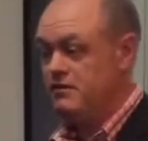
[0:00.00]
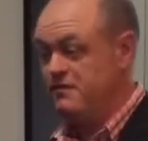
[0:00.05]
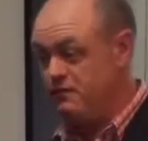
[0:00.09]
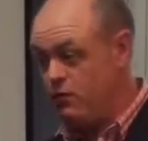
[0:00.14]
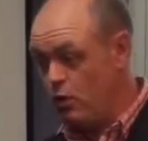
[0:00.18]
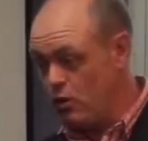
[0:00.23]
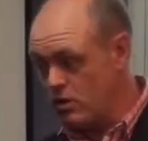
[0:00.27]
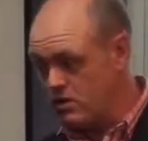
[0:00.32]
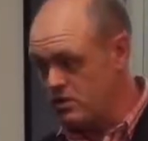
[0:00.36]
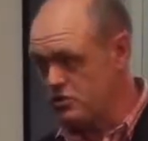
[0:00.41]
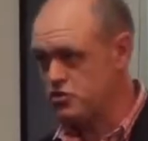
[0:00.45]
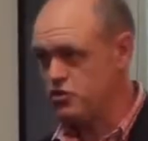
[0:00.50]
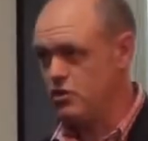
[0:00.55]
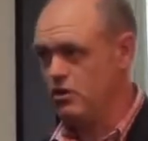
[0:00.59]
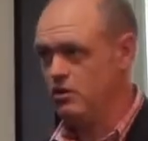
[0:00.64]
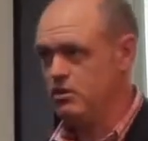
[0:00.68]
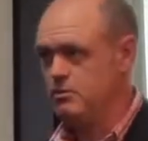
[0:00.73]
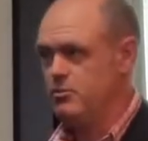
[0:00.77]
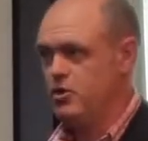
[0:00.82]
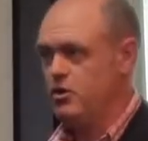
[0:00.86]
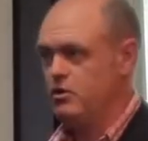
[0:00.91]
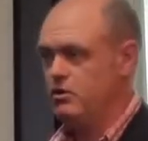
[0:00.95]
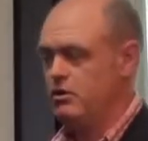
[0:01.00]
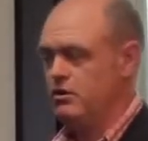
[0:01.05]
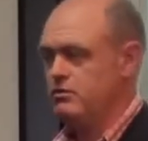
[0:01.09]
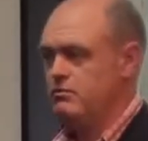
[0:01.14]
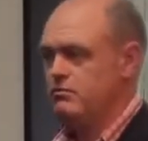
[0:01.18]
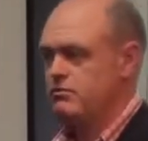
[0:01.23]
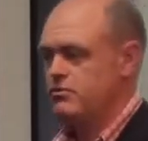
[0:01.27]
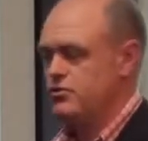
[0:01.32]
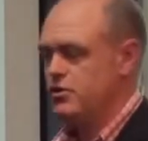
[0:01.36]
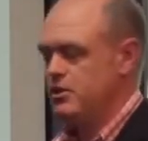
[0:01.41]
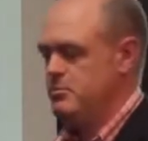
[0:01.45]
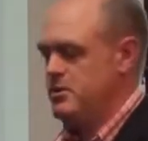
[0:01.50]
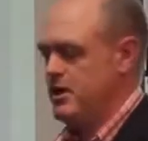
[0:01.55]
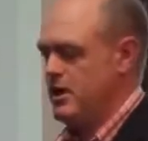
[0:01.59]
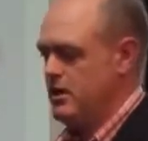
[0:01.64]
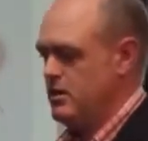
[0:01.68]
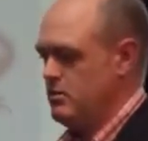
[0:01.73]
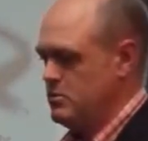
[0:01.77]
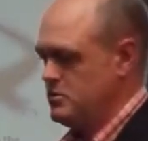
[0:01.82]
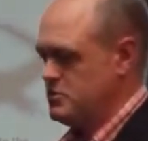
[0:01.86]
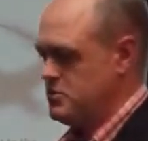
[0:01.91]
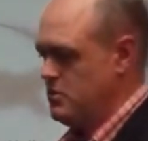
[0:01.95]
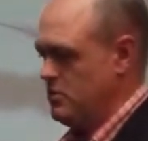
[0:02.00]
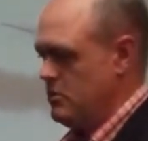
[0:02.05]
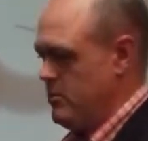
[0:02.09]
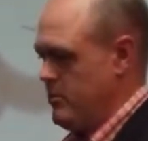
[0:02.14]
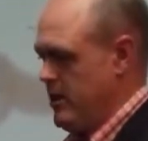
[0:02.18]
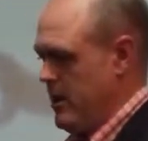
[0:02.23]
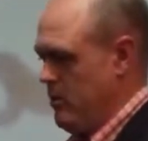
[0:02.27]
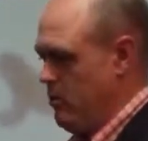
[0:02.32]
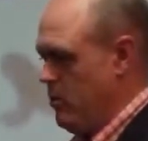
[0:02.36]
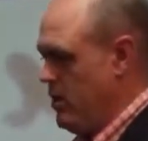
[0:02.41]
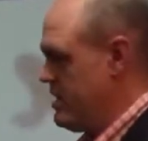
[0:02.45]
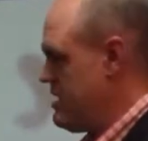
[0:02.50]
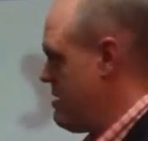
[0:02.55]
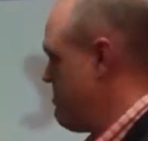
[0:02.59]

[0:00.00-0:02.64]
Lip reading: 4-controller model on 3PAR that we'll talk about, why